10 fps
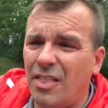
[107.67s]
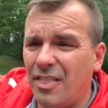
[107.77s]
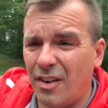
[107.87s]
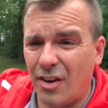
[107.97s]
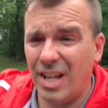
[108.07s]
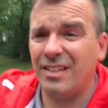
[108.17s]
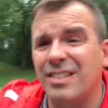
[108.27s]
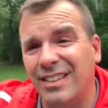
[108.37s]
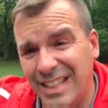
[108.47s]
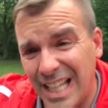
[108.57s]
there is
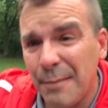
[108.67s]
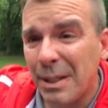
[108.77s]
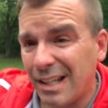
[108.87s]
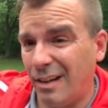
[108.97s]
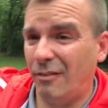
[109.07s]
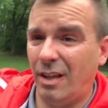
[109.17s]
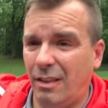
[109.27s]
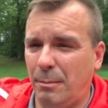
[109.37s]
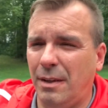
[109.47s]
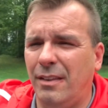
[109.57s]
limited
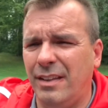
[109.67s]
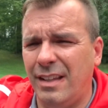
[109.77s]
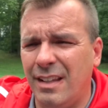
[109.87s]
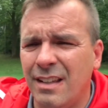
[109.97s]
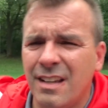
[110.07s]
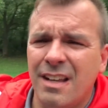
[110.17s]
availability